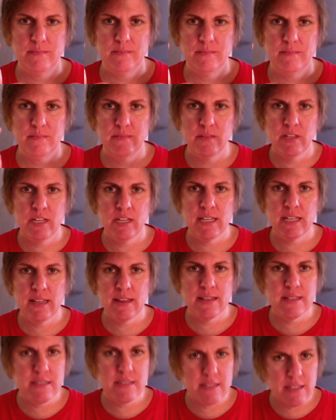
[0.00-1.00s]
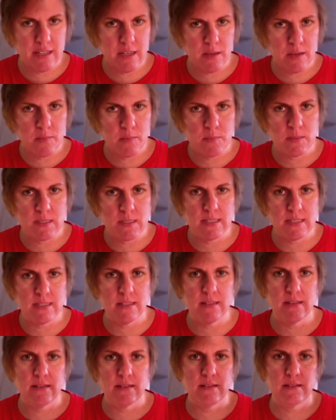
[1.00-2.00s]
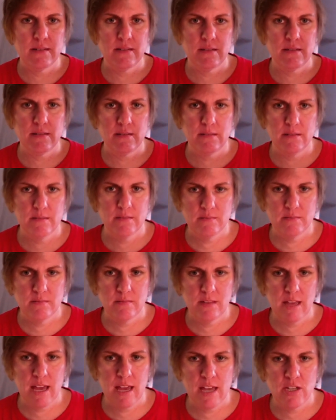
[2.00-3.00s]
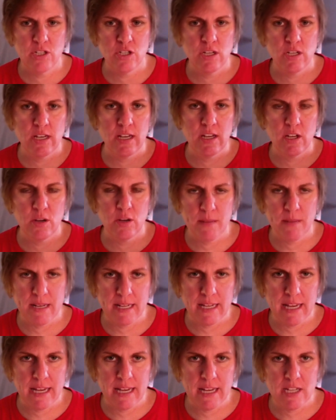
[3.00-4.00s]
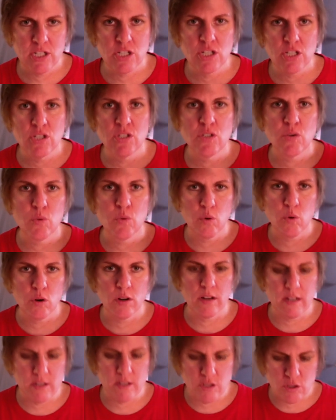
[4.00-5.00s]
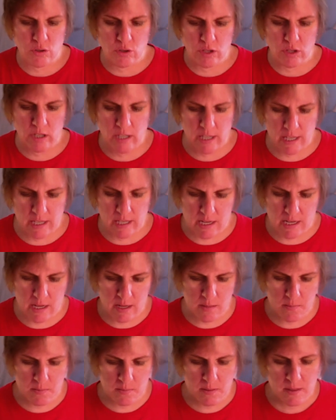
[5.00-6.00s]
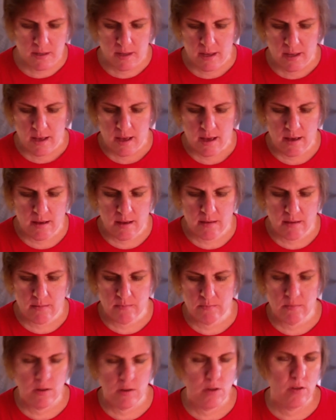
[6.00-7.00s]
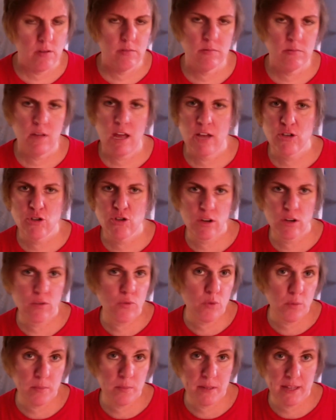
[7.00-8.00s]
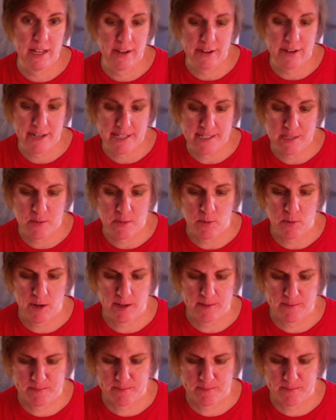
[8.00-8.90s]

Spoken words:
looking at the slips as you get your medications or as you're looking it up on a drug formulary somewhere.